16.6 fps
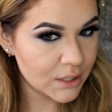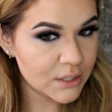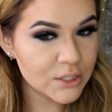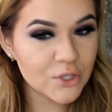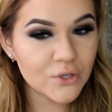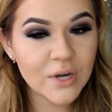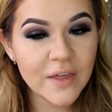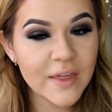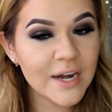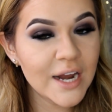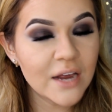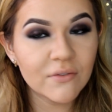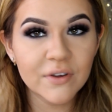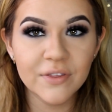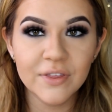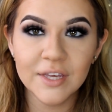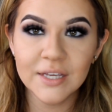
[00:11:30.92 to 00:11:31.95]
So now that
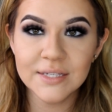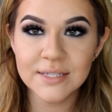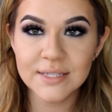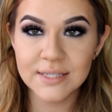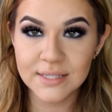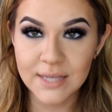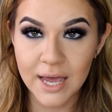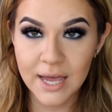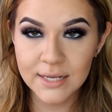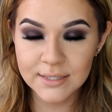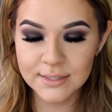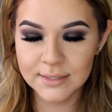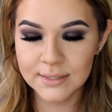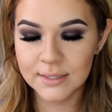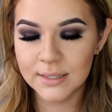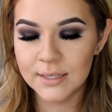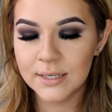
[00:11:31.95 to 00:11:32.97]
everything is
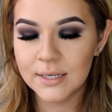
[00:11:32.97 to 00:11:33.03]
set,